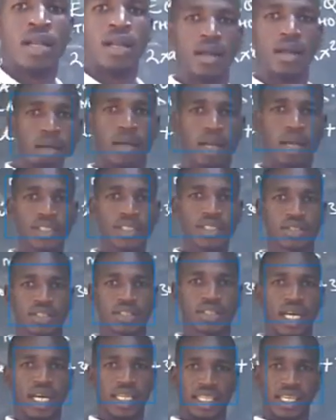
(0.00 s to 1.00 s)
Let's look
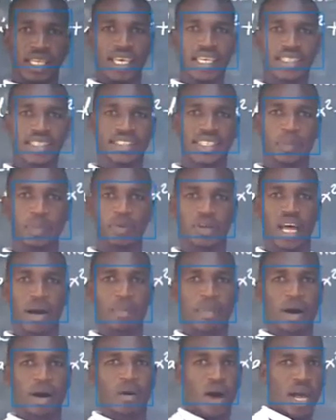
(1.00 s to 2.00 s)
at example number
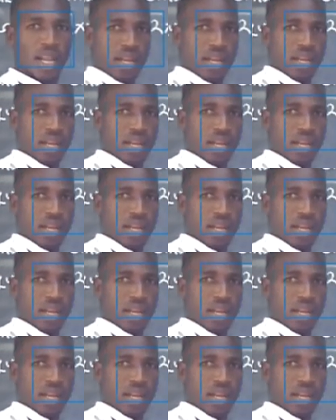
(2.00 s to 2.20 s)
1.